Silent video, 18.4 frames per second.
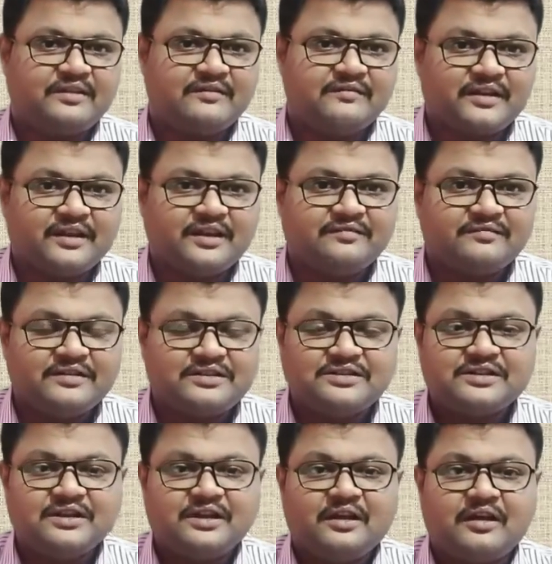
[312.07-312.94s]
wherein
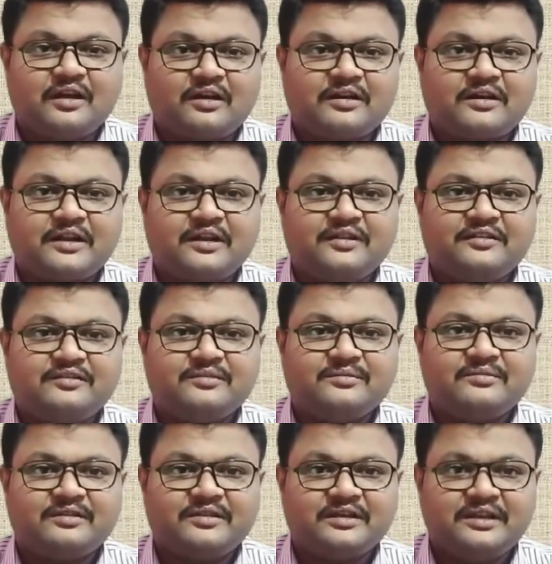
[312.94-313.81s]
which
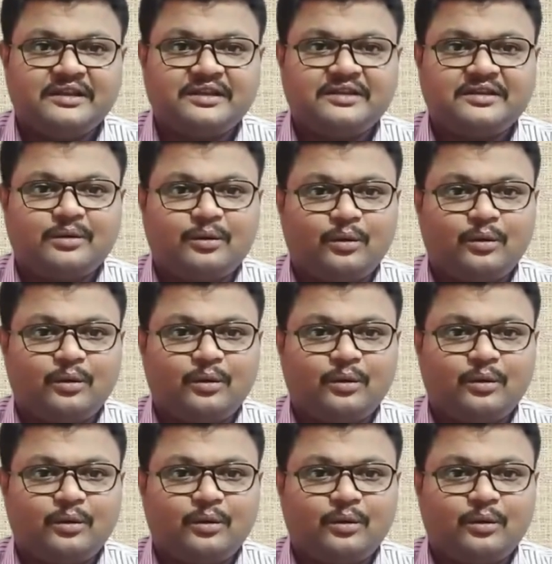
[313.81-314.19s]
organisms eat